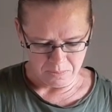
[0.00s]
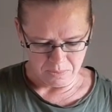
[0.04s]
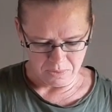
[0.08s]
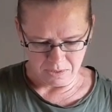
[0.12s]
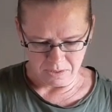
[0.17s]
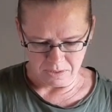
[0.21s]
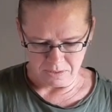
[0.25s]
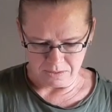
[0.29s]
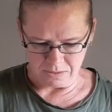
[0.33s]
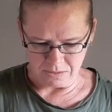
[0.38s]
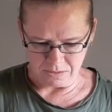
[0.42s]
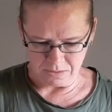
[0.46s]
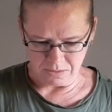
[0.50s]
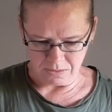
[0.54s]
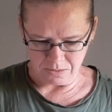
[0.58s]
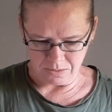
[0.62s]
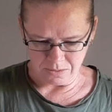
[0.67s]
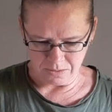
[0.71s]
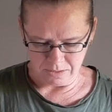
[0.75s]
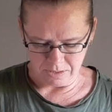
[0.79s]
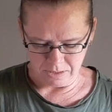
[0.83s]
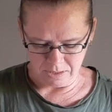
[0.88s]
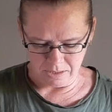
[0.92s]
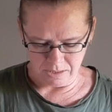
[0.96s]
plus
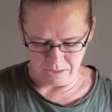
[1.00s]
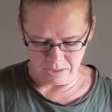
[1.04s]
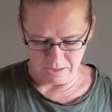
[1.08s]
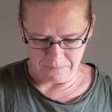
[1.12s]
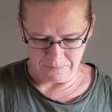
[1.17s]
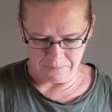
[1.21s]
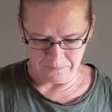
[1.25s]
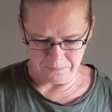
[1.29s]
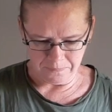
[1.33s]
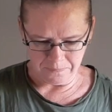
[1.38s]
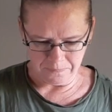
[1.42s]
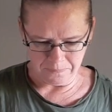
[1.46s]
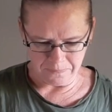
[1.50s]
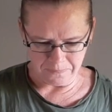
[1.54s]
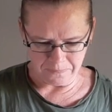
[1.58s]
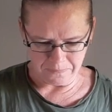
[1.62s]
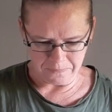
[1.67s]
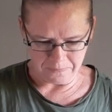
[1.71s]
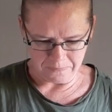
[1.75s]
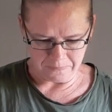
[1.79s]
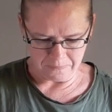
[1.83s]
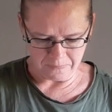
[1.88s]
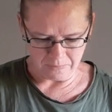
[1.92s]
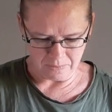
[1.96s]
3
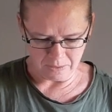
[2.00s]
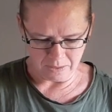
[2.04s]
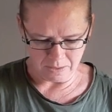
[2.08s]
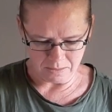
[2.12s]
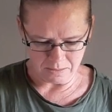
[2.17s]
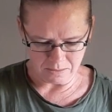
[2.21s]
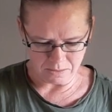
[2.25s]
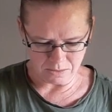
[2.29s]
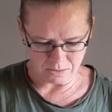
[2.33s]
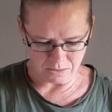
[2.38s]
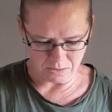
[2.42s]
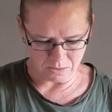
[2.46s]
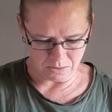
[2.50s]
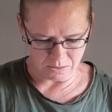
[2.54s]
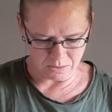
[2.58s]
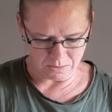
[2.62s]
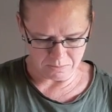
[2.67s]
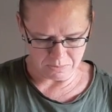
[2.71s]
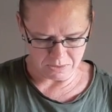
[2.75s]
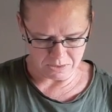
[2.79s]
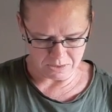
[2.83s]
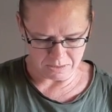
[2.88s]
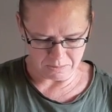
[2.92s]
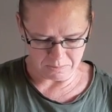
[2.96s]

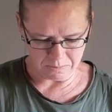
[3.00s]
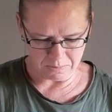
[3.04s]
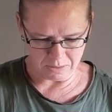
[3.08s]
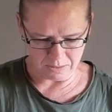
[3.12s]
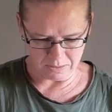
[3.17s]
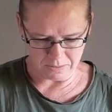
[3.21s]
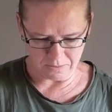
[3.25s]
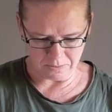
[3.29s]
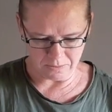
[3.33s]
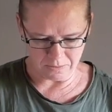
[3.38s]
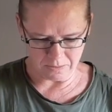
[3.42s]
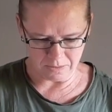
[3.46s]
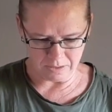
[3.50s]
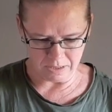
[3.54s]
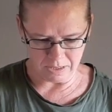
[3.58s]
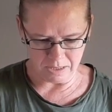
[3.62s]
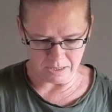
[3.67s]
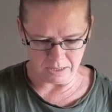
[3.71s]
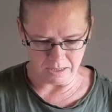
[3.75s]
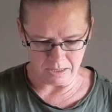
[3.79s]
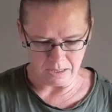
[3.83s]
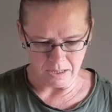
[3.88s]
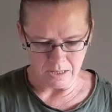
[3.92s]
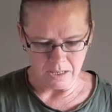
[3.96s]
times that by
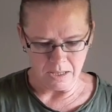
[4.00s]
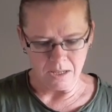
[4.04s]
3.